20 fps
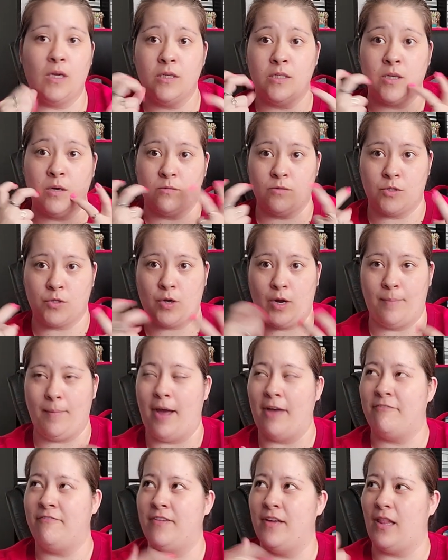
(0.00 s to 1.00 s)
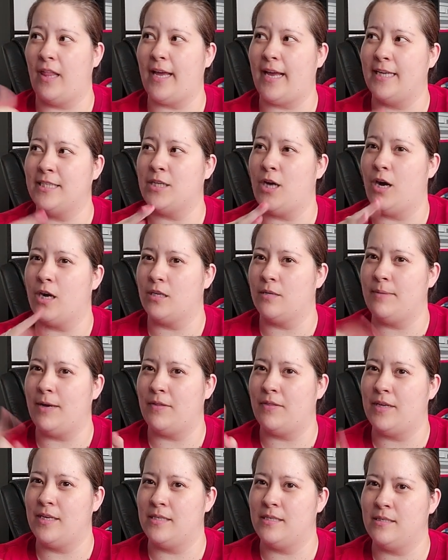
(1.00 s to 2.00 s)
don't scream. I feel like I talked
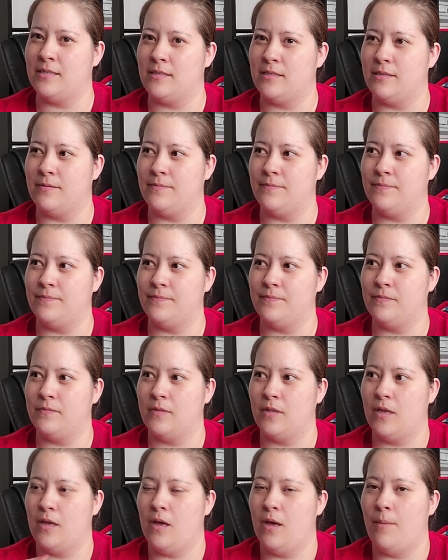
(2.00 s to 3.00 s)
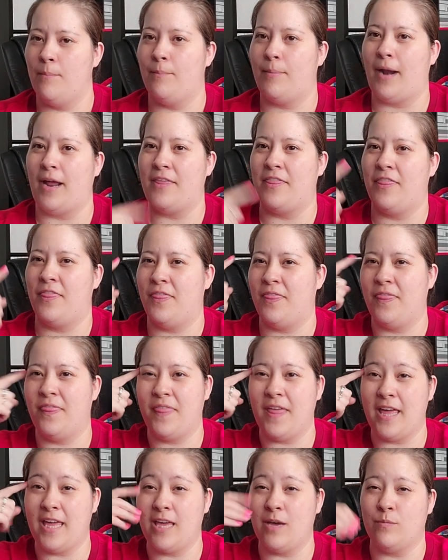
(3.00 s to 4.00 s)
about this, but I
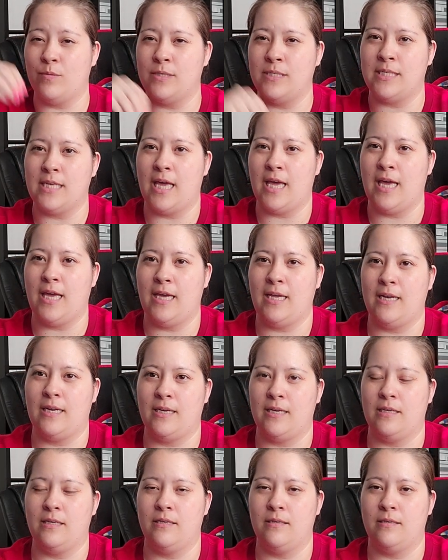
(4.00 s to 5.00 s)
think it was in,